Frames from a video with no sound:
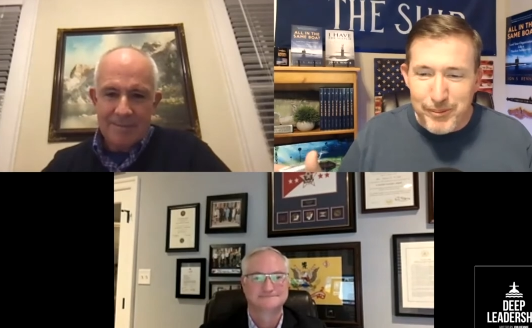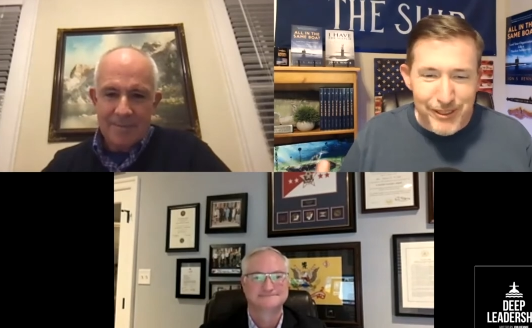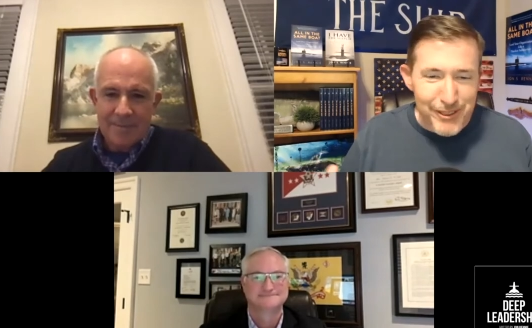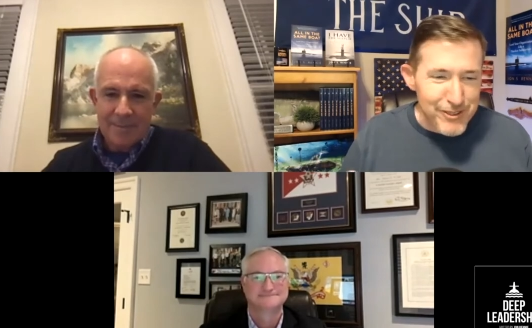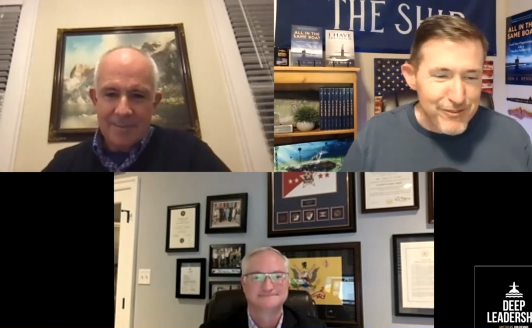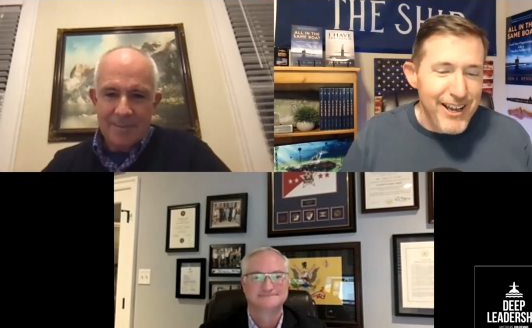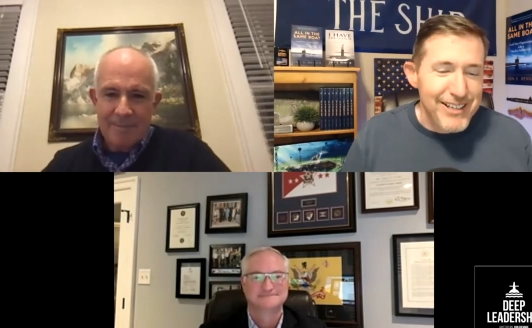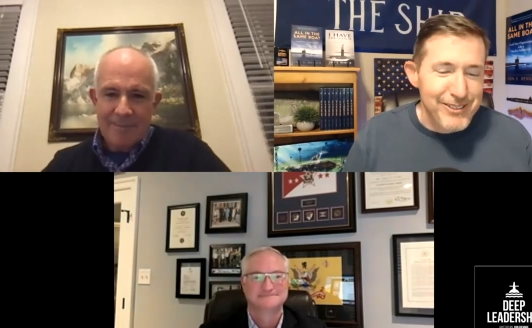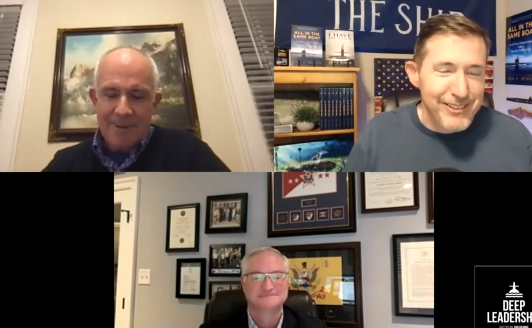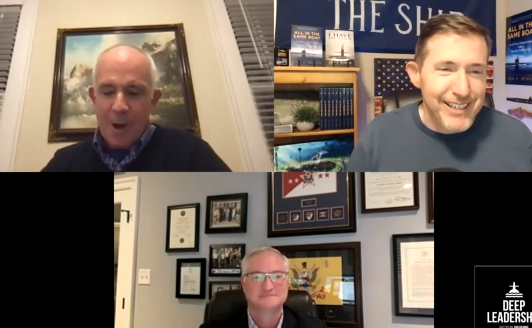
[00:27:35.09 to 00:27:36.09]
Speaker 1: mill goes
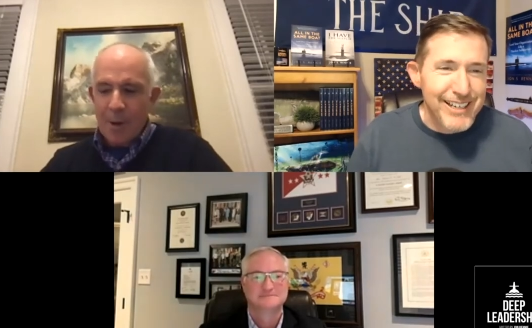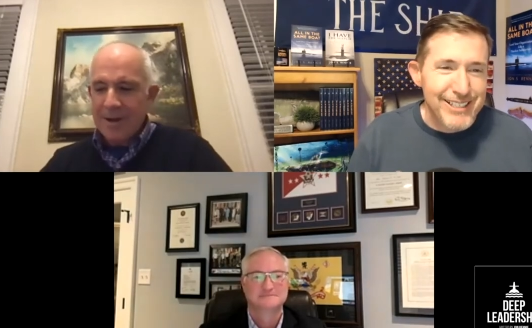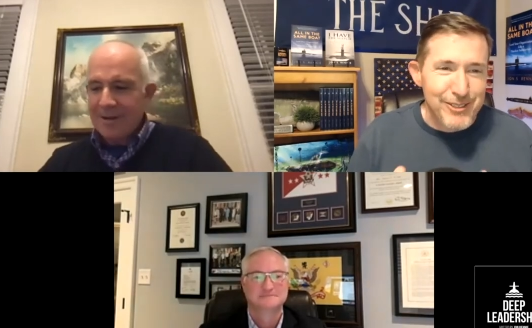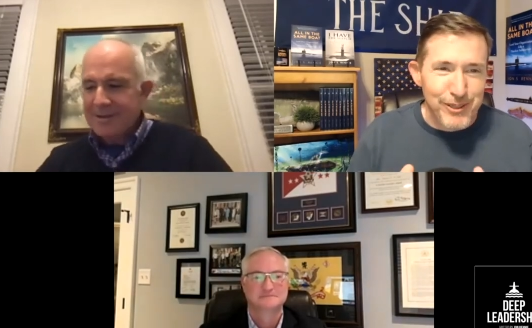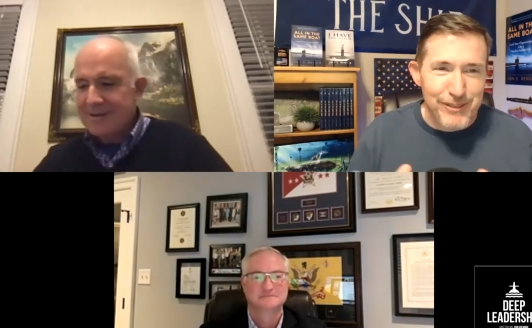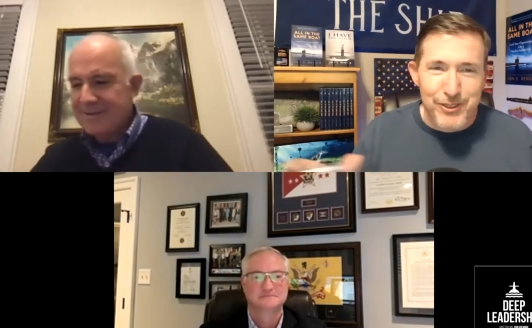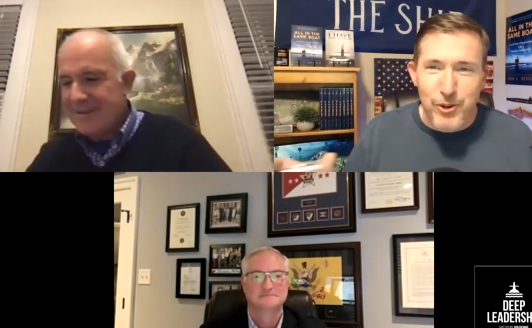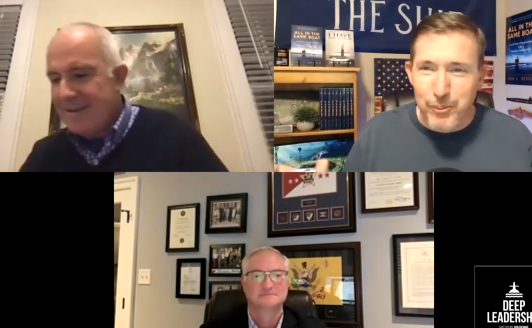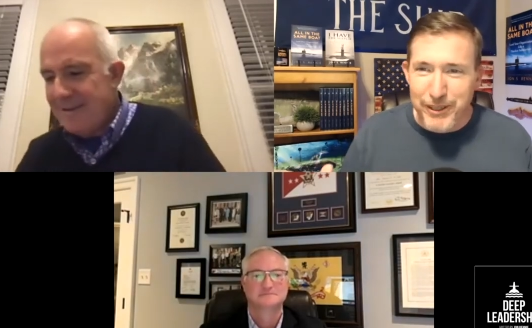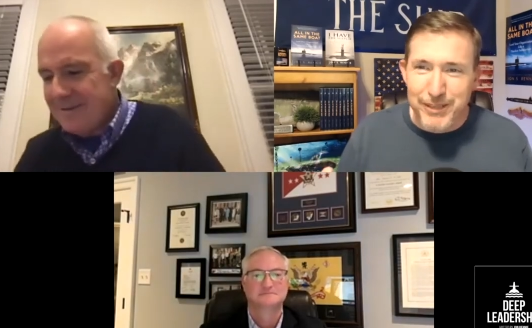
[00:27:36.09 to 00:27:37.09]
faster oh, than yeah. any sort of yeah.
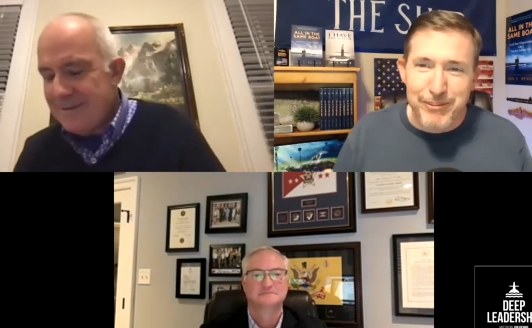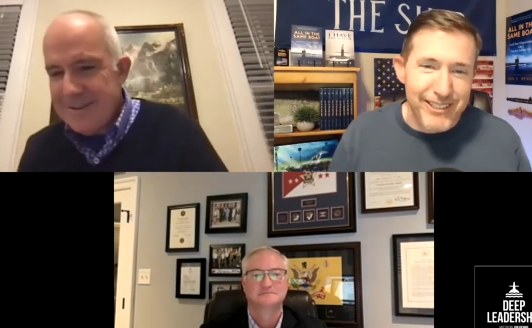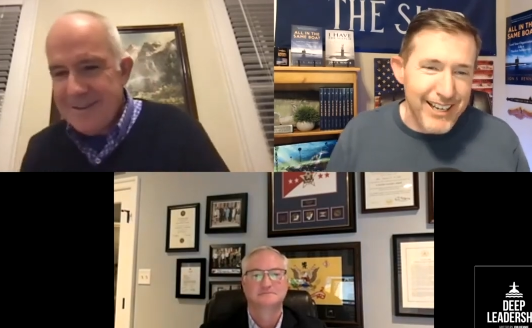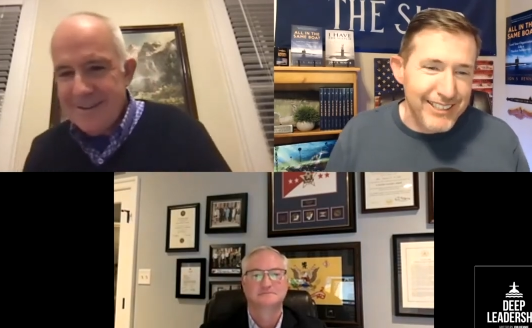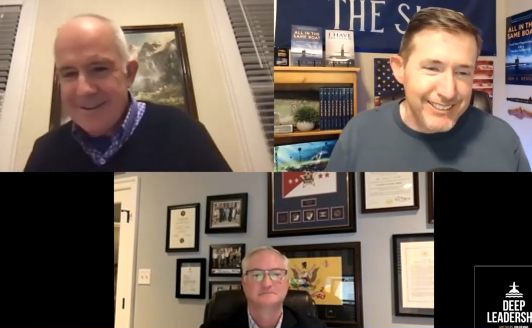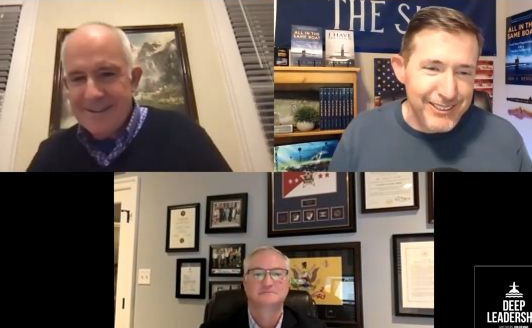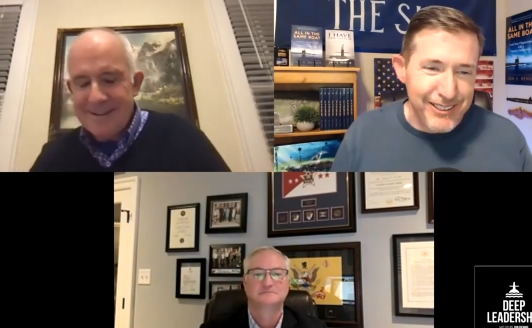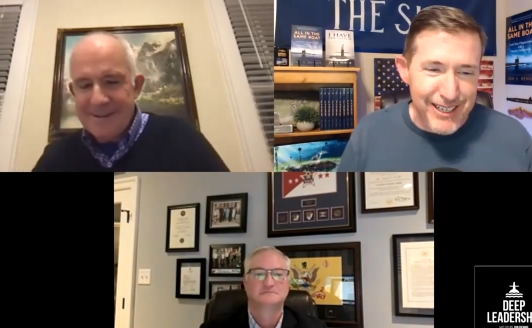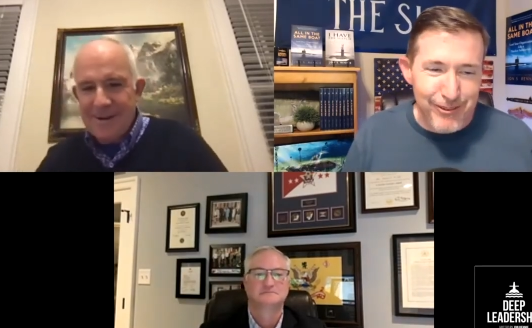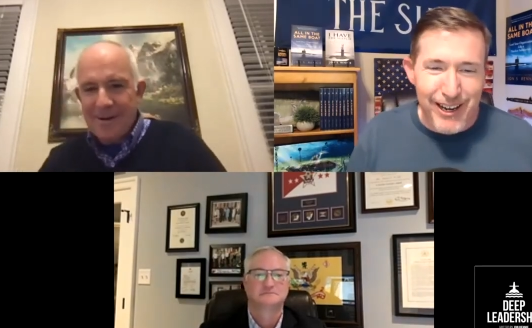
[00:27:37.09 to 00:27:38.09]
corporate communication
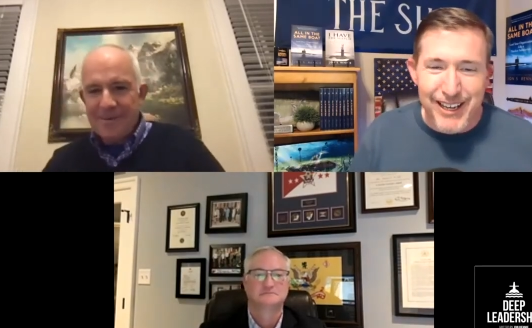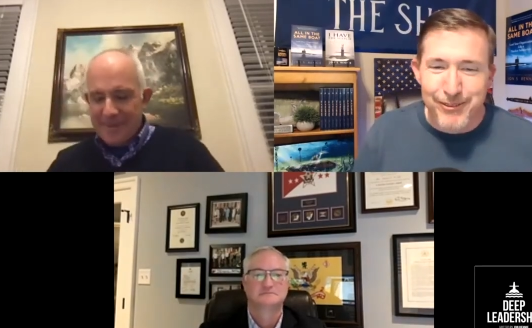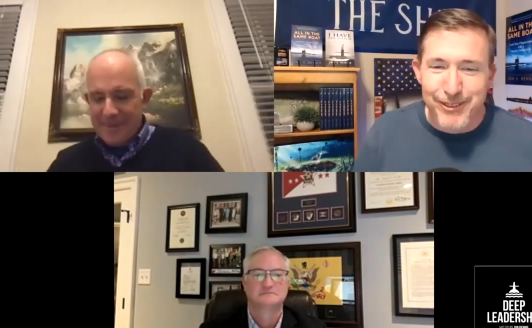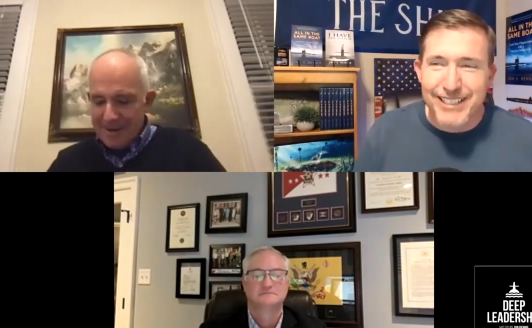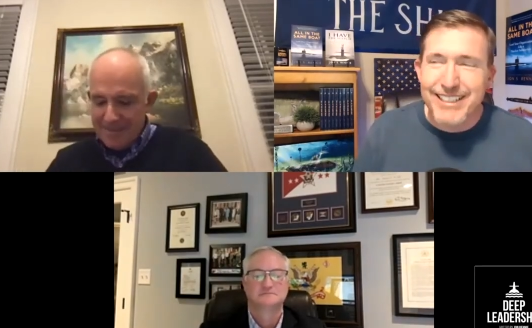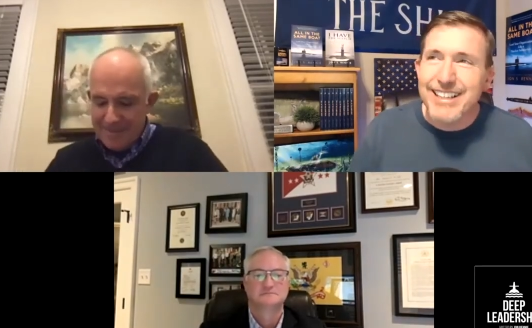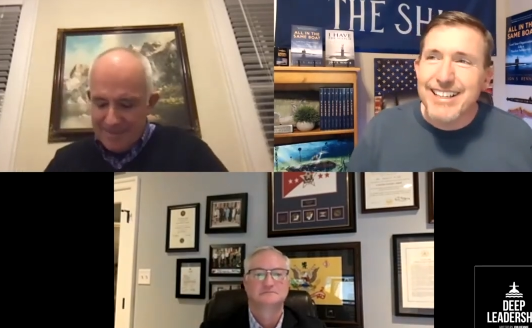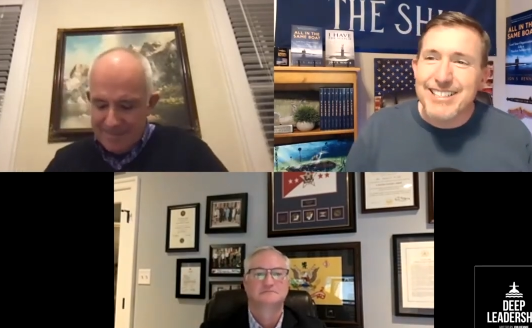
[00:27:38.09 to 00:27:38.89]
you can ever have. Right.